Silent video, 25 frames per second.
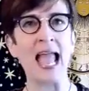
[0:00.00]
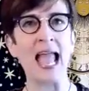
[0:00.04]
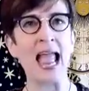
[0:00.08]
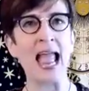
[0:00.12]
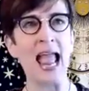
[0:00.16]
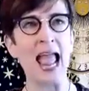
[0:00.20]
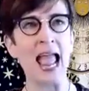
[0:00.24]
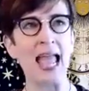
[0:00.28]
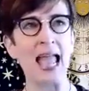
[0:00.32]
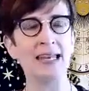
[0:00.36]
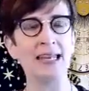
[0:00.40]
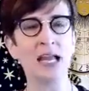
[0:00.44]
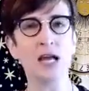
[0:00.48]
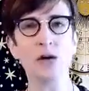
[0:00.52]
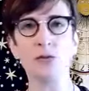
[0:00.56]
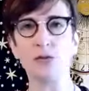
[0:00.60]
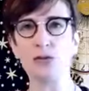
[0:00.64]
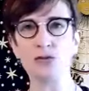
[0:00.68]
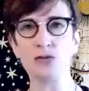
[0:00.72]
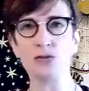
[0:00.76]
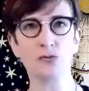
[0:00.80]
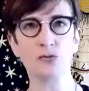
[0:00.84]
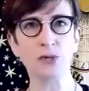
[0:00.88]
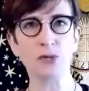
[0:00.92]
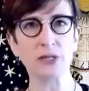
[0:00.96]
And I
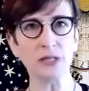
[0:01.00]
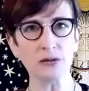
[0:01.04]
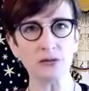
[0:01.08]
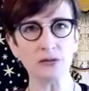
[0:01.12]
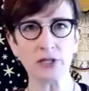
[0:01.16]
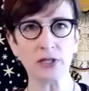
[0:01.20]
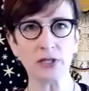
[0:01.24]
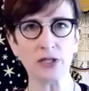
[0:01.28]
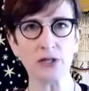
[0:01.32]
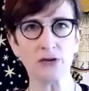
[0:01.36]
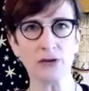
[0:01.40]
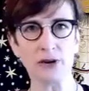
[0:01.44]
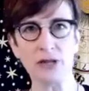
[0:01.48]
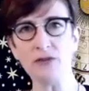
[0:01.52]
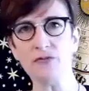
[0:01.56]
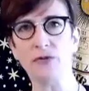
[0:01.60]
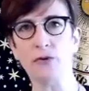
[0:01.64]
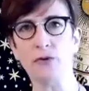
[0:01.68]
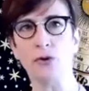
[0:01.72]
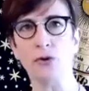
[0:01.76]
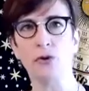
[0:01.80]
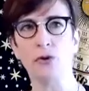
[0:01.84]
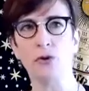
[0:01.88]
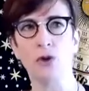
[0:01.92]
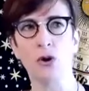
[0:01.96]
was really, really
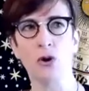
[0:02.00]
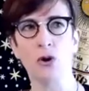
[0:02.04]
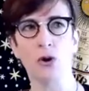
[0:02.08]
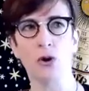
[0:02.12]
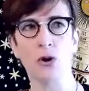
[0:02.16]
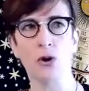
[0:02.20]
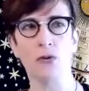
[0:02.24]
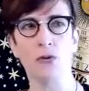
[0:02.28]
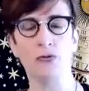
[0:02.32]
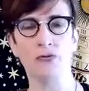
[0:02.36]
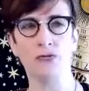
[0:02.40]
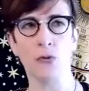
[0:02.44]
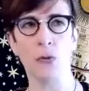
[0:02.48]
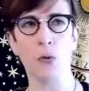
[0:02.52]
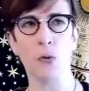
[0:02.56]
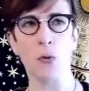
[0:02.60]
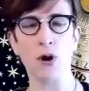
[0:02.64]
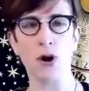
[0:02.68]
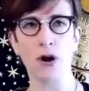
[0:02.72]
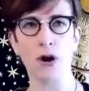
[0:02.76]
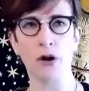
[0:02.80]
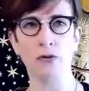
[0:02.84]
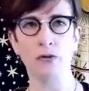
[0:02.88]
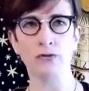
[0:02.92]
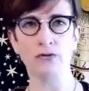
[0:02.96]
grateful
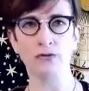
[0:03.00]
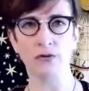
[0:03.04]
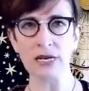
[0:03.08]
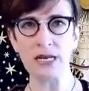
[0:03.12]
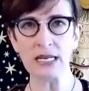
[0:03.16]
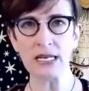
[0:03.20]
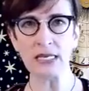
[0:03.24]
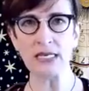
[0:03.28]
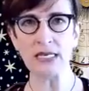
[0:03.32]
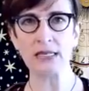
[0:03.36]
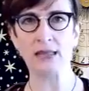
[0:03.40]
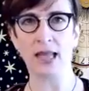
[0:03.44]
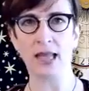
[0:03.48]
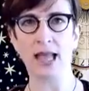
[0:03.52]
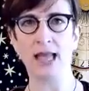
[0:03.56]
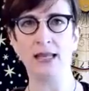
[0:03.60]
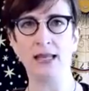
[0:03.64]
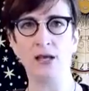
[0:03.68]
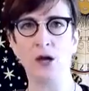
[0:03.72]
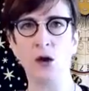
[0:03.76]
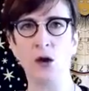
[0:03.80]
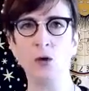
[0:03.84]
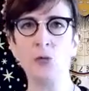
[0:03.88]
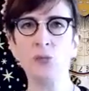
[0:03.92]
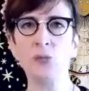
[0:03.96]
for reading that and
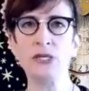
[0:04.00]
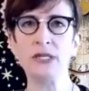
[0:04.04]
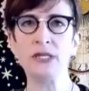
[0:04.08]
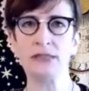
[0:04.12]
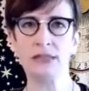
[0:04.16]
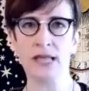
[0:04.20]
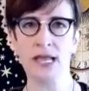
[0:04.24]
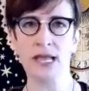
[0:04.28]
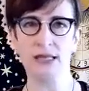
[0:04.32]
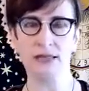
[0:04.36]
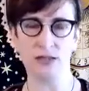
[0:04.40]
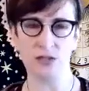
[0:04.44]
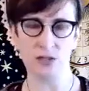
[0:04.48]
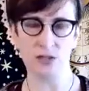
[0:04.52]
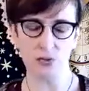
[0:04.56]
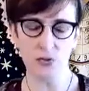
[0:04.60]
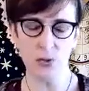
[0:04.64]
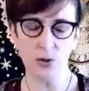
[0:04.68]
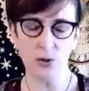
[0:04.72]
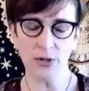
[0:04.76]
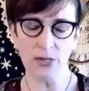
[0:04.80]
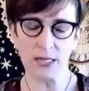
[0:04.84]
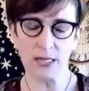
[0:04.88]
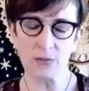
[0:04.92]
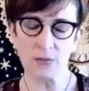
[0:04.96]
opening that this
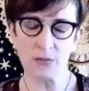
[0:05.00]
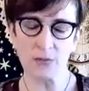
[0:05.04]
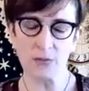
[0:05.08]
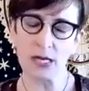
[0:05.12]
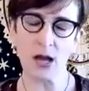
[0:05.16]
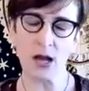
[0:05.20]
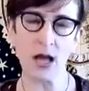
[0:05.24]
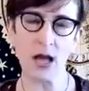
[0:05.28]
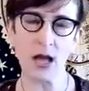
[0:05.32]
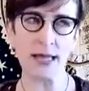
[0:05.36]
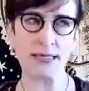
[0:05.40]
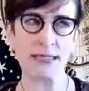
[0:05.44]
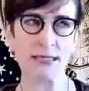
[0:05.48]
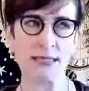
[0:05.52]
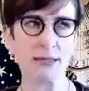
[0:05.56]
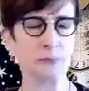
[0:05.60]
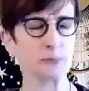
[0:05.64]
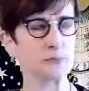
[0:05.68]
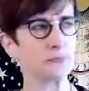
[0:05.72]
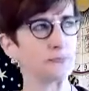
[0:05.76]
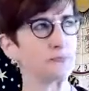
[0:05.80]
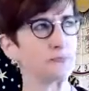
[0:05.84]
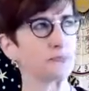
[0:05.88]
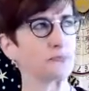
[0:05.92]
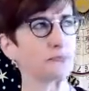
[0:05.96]
morning because
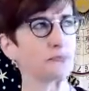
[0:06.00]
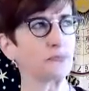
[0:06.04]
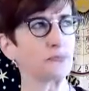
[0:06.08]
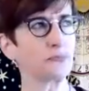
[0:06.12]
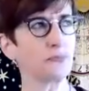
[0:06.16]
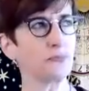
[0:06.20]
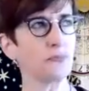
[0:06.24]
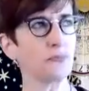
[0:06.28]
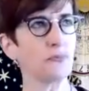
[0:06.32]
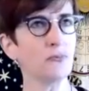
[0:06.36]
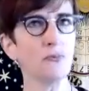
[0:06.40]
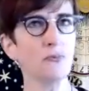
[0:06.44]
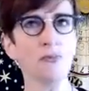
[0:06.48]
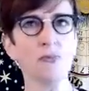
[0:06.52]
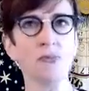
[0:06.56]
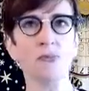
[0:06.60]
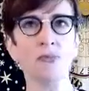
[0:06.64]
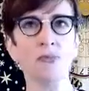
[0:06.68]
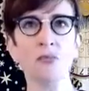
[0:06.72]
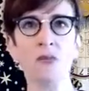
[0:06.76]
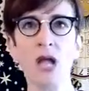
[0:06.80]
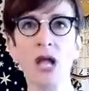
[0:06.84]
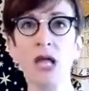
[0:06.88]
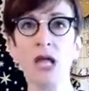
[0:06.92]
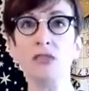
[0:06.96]

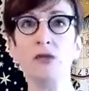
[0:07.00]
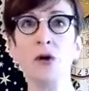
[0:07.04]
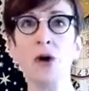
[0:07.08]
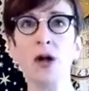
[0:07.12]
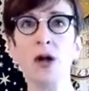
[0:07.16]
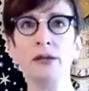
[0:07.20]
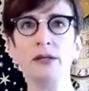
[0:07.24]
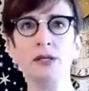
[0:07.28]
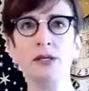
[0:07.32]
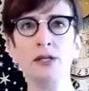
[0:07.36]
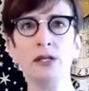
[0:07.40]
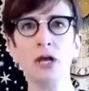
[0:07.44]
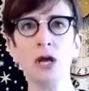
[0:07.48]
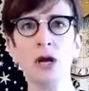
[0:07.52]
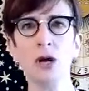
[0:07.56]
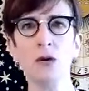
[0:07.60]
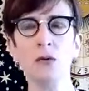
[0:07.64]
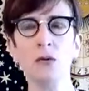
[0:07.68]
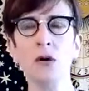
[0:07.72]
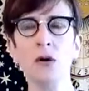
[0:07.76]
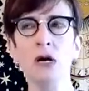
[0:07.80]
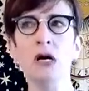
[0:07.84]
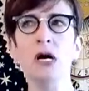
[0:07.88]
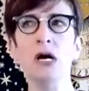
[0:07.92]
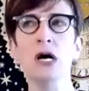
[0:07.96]
I thought,
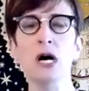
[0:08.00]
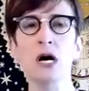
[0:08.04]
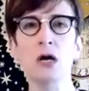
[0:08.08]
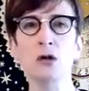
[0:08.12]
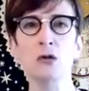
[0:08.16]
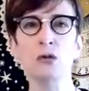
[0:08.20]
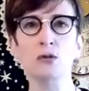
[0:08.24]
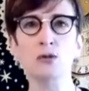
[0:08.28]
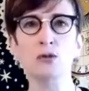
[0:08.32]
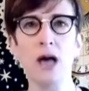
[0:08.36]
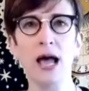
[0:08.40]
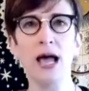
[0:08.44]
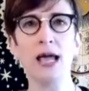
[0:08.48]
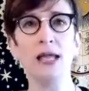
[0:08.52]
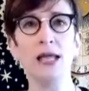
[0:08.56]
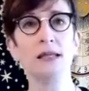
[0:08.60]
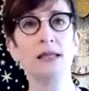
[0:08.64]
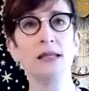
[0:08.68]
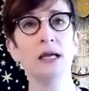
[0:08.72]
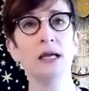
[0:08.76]
a lot